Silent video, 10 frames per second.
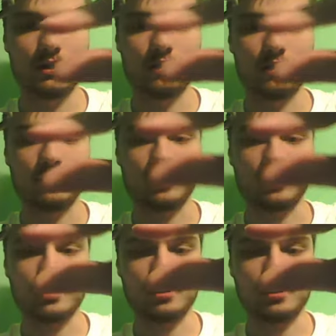that was like
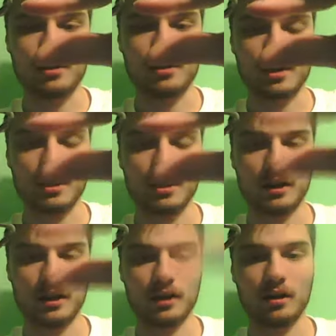this thick, and I
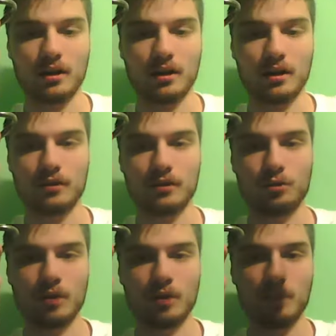threw it
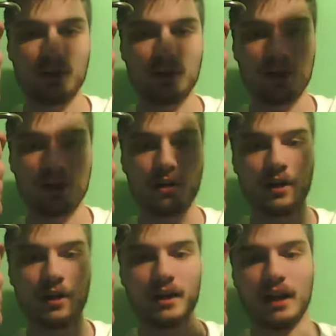up in the air,
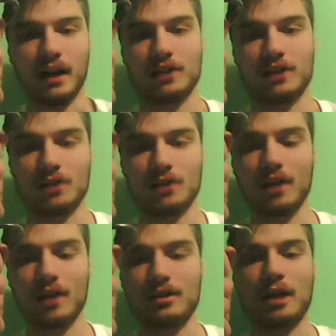and I sliced
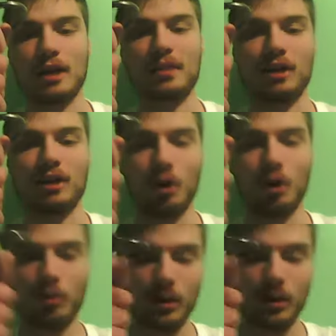it. I made it
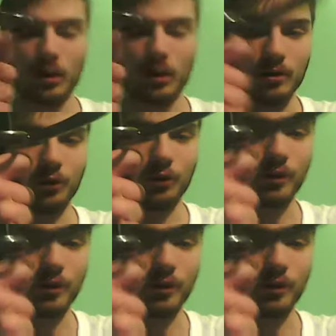almost all the way